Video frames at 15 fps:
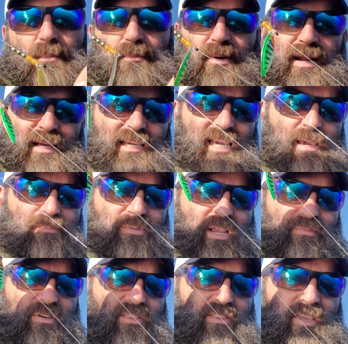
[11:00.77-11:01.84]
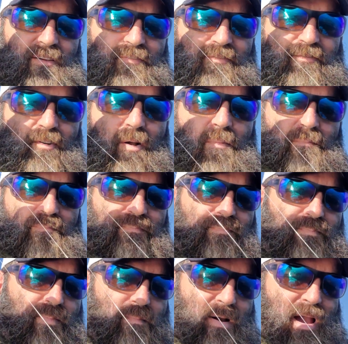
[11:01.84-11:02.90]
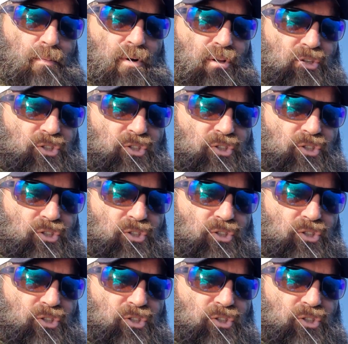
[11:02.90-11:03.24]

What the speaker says: but it keeps everything from, I would